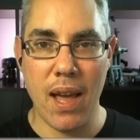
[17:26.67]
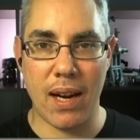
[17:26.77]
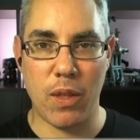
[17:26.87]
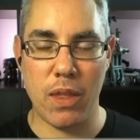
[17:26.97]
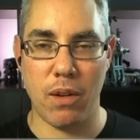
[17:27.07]

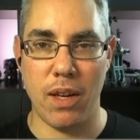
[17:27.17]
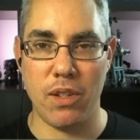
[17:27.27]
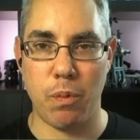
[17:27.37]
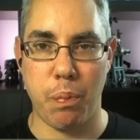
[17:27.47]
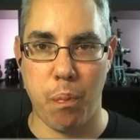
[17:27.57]
And I think there
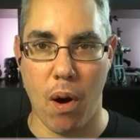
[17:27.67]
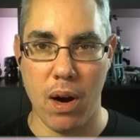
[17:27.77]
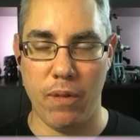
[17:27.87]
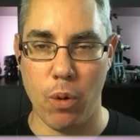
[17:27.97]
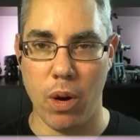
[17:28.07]
is
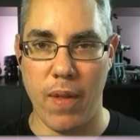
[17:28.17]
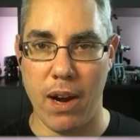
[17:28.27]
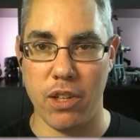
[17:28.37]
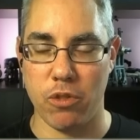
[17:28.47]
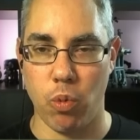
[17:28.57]
part of it where
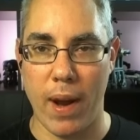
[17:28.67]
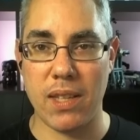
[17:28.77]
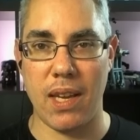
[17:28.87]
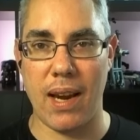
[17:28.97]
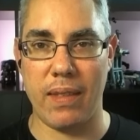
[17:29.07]
they are just
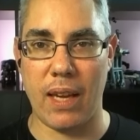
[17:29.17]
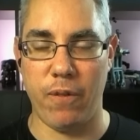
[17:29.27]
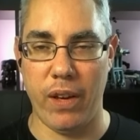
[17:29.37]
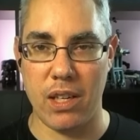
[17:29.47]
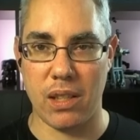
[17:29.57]
racing at
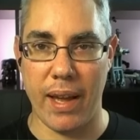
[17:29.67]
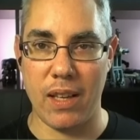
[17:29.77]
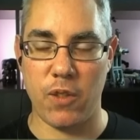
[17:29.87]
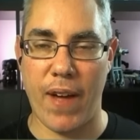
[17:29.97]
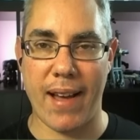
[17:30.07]
that finish line
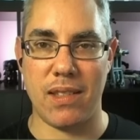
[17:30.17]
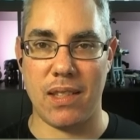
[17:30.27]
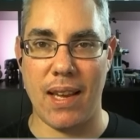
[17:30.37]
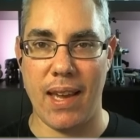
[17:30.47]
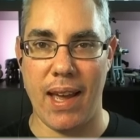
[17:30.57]
as fast
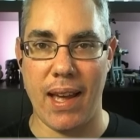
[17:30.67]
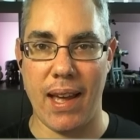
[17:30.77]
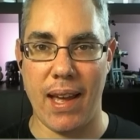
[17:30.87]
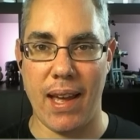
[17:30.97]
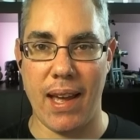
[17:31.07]
as they can,
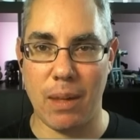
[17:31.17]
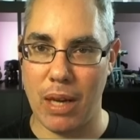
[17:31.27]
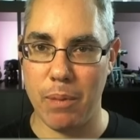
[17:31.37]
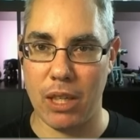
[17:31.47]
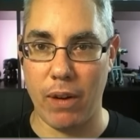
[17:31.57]
and
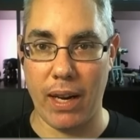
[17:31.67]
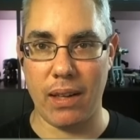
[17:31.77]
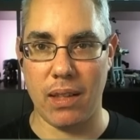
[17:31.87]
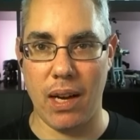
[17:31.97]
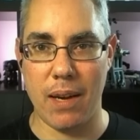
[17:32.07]
sometimes they run
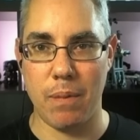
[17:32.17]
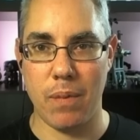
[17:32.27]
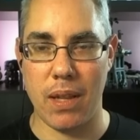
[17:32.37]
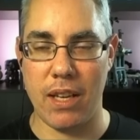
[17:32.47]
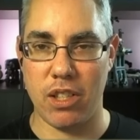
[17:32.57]
out of time
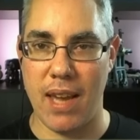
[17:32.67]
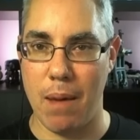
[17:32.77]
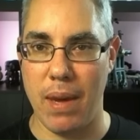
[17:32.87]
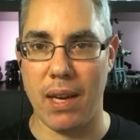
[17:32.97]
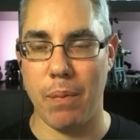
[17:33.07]
and they just
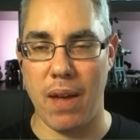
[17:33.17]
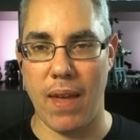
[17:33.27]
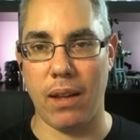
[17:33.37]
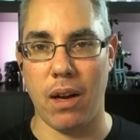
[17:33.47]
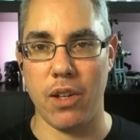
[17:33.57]
can't make it by
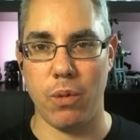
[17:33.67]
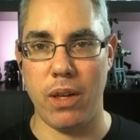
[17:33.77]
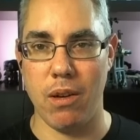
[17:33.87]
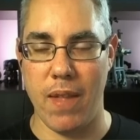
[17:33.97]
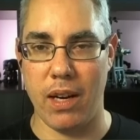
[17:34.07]
that launch
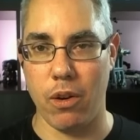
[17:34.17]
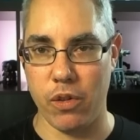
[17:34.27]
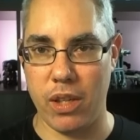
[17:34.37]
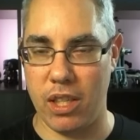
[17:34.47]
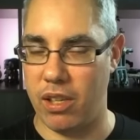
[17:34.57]
window, and then it
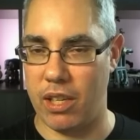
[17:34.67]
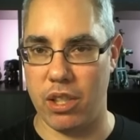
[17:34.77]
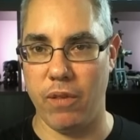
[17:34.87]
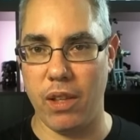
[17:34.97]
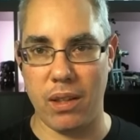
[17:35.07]
goes, it just
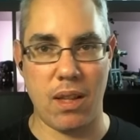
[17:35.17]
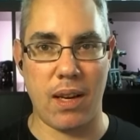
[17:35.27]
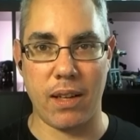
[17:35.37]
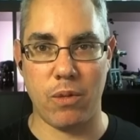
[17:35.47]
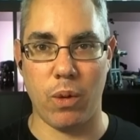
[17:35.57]
gets shifted into
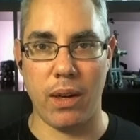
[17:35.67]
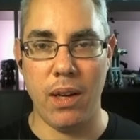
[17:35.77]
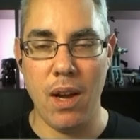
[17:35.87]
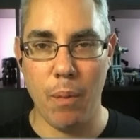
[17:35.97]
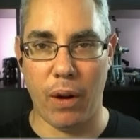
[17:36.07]
the next one.
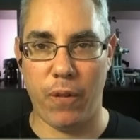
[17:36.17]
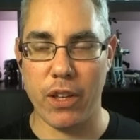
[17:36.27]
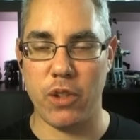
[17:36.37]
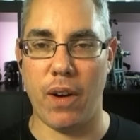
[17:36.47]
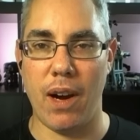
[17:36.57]
But it
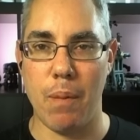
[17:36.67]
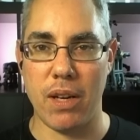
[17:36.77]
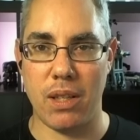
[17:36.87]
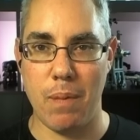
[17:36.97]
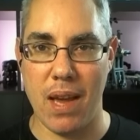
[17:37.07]
feels very
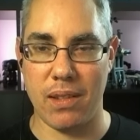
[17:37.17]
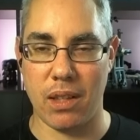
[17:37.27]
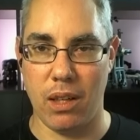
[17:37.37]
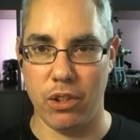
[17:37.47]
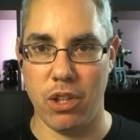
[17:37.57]
much to me as
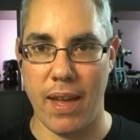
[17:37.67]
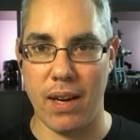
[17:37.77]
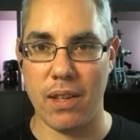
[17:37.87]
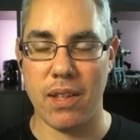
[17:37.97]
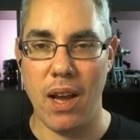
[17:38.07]
a culture
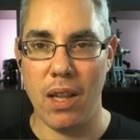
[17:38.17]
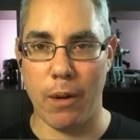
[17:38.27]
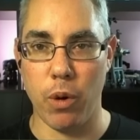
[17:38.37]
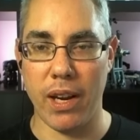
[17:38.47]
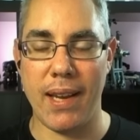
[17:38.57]
that is
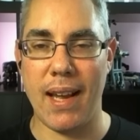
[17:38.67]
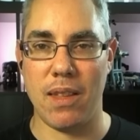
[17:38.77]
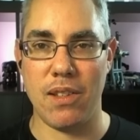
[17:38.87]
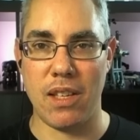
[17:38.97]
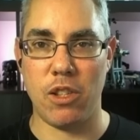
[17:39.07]
like, we're going to
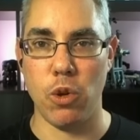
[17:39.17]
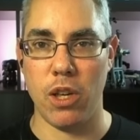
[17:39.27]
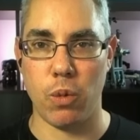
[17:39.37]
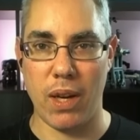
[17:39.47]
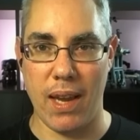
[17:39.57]
get this as
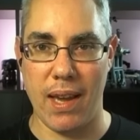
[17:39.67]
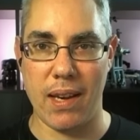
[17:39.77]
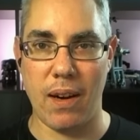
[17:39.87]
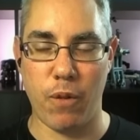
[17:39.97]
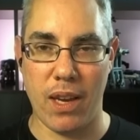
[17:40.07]
soon as we
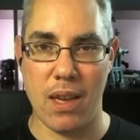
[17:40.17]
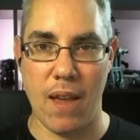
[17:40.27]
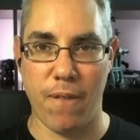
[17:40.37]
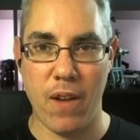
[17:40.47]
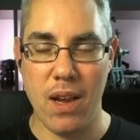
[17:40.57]
can. If we,
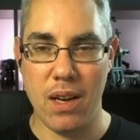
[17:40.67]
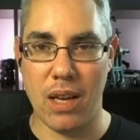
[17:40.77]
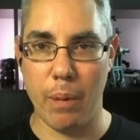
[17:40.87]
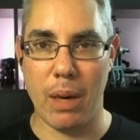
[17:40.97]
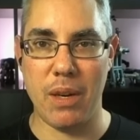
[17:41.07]
if
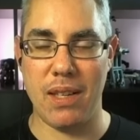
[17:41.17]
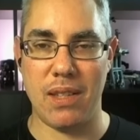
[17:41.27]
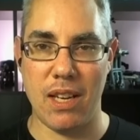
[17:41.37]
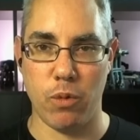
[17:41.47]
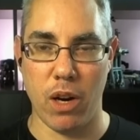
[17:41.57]
W W D
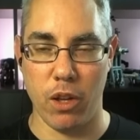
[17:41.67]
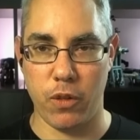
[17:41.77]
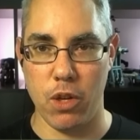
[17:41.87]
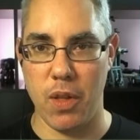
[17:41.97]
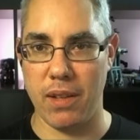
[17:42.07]
C is one of
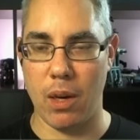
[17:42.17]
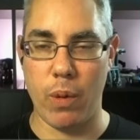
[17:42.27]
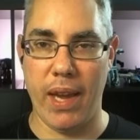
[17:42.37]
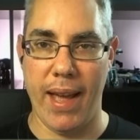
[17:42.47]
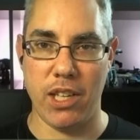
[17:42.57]
those few things
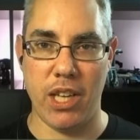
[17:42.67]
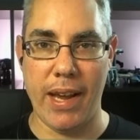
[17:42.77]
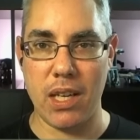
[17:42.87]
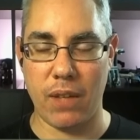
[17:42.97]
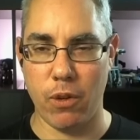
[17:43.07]
that we can't
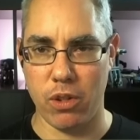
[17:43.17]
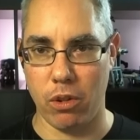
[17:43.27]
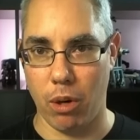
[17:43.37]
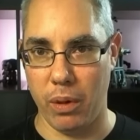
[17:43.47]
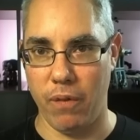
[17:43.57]
change, if it was a
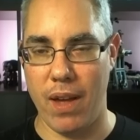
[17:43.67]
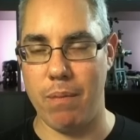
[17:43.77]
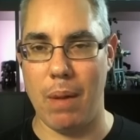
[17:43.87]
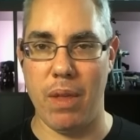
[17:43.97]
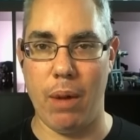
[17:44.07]
normal
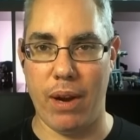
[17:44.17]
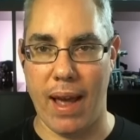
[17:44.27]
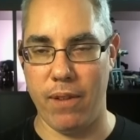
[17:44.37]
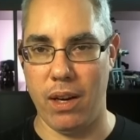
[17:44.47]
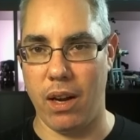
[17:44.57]
event, maybe they would
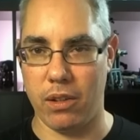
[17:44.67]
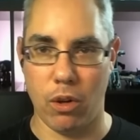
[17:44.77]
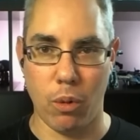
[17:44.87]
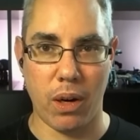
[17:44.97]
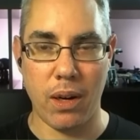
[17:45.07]
have it in
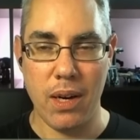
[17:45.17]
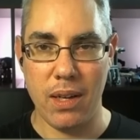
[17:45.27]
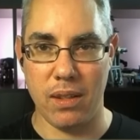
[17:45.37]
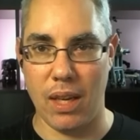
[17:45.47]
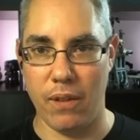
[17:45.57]
October
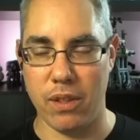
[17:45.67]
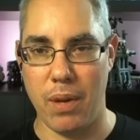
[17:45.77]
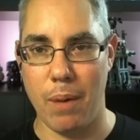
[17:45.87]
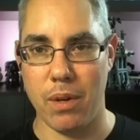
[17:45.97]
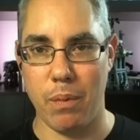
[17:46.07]
instead of
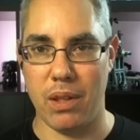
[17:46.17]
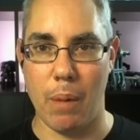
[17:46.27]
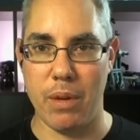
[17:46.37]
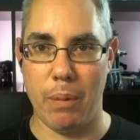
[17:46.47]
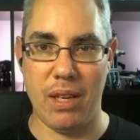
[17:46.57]
September. But
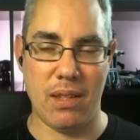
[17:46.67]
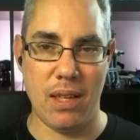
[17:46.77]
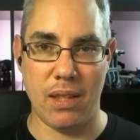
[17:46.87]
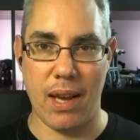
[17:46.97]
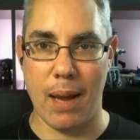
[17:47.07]
uh, W W D
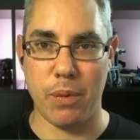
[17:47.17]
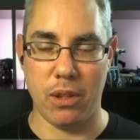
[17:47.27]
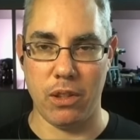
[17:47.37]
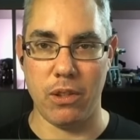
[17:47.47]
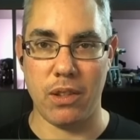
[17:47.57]
C is an
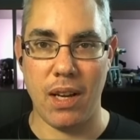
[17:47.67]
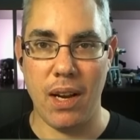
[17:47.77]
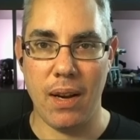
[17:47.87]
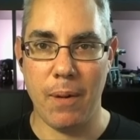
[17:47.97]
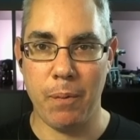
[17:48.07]
absolute. They don't
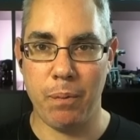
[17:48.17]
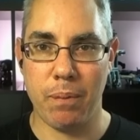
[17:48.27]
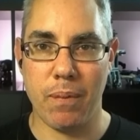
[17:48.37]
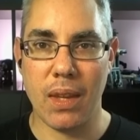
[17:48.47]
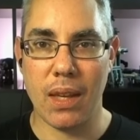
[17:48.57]
control that
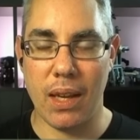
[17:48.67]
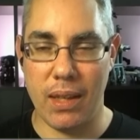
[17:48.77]
schedule, really,